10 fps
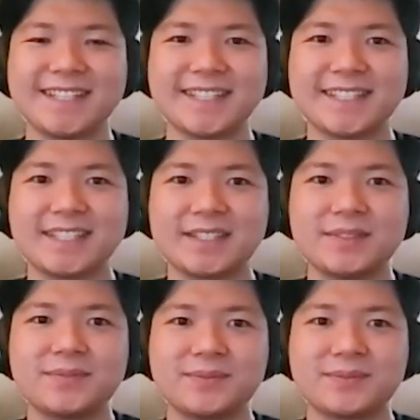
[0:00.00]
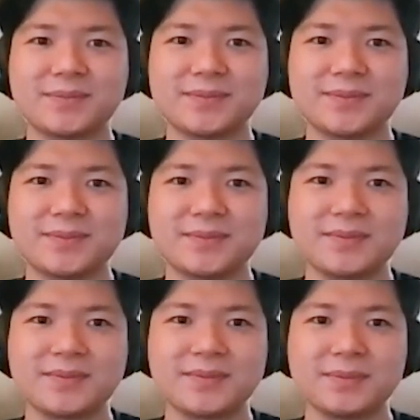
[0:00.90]

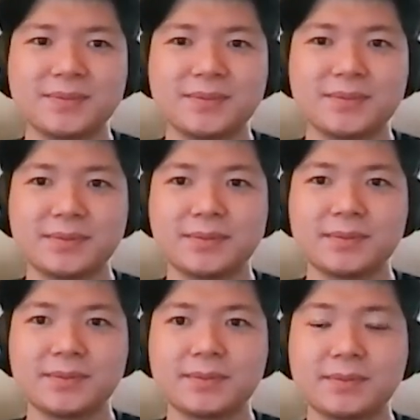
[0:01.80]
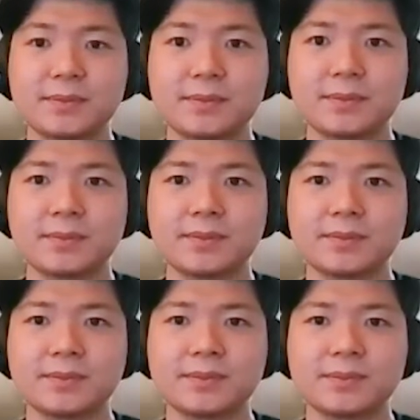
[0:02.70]

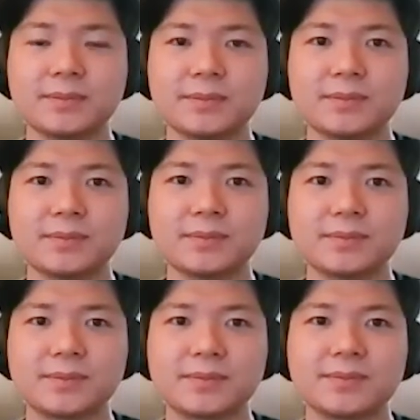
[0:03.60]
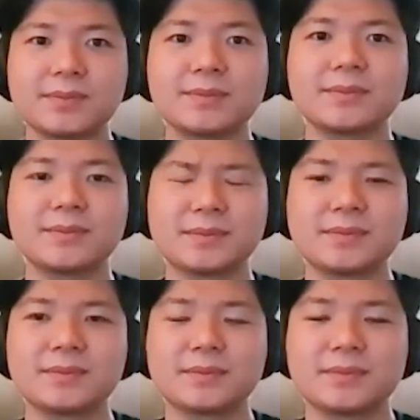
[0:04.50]

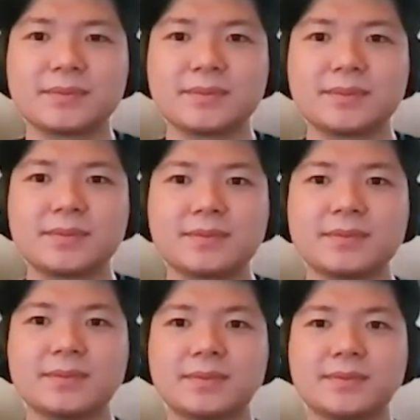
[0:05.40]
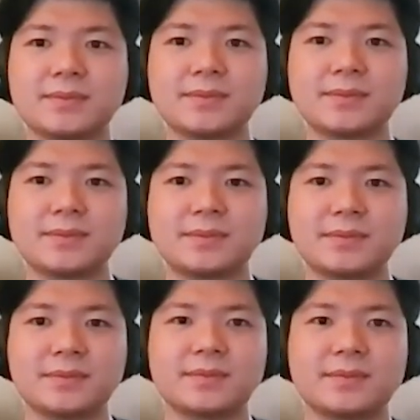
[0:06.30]

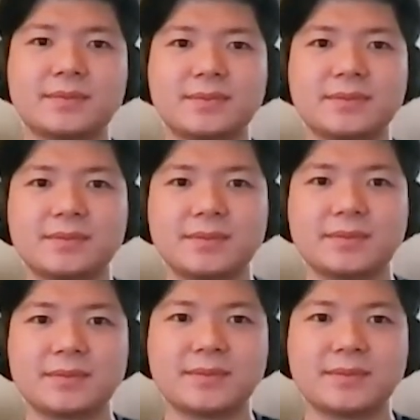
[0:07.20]
(not speaking)